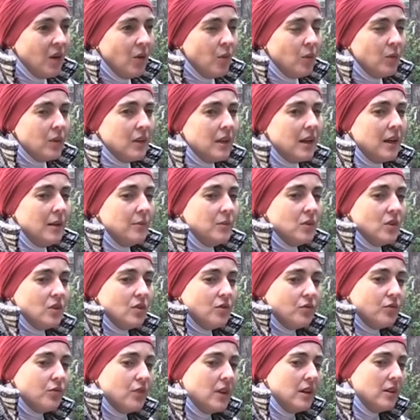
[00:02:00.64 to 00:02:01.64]
Well, I'm not
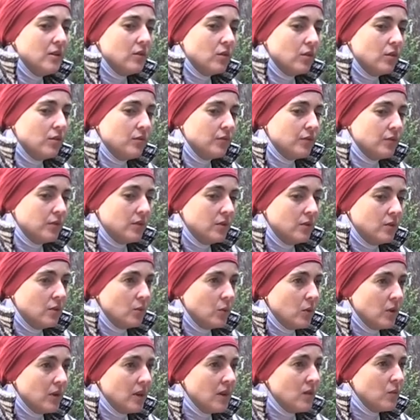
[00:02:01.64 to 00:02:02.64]
afraid of uh,
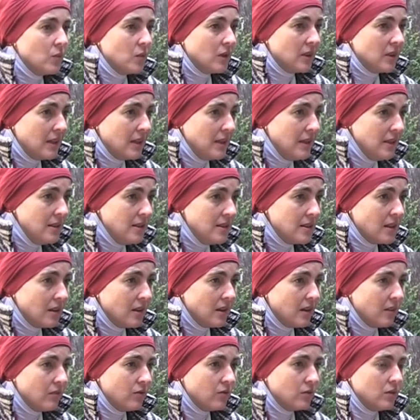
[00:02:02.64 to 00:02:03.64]
working kids. I
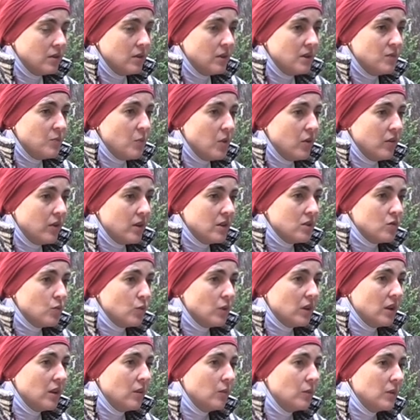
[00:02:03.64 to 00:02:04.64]
have experience
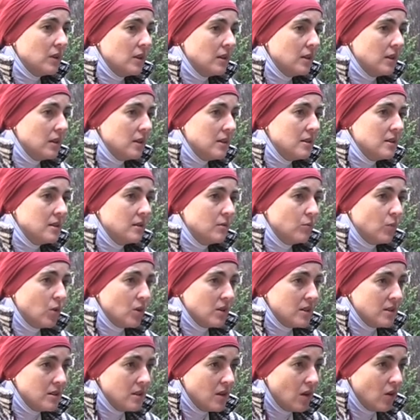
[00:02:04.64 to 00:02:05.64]
working with kids in
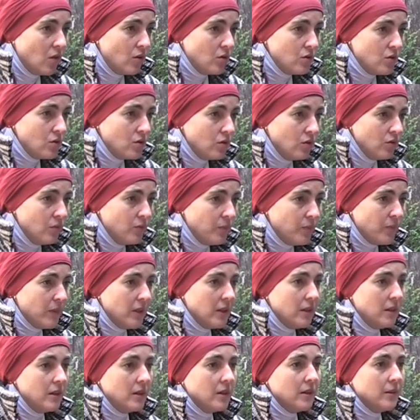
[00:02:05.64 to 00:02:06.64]
Bosnia also.
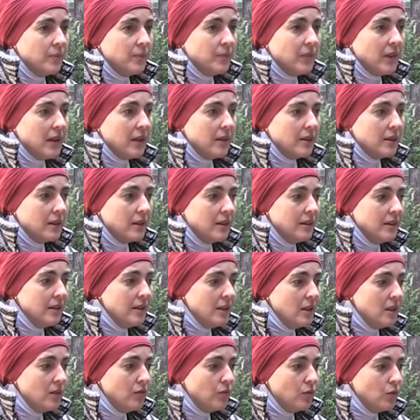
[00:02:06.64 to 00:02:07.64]
Um, and I
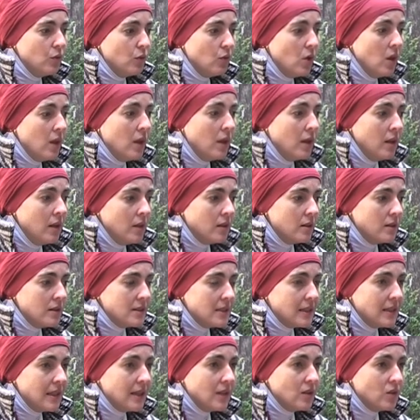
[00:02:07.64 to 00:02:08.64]
think if you uh,
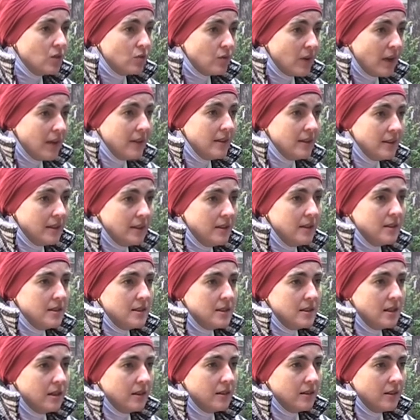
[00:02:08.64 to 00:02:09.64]
select the right
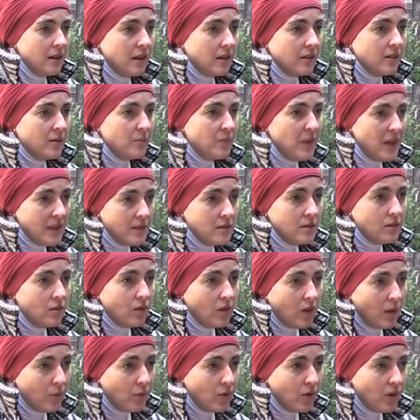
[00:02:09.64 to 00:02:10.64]
kids, then they are the best
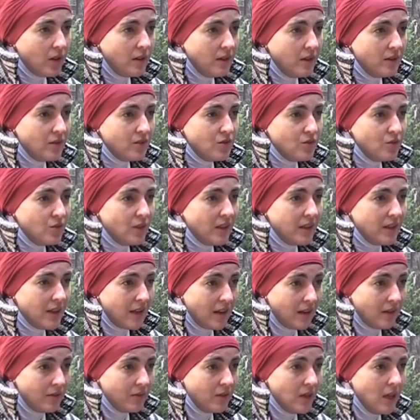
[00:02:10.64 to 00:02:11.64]
collaborators you can
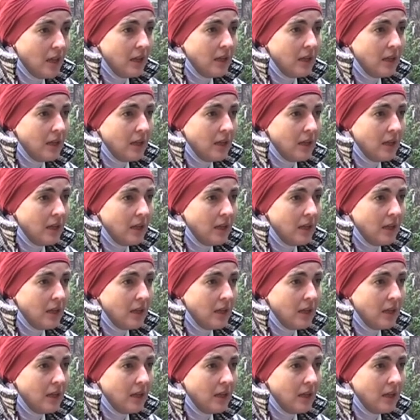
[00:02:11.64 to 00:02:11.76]
have.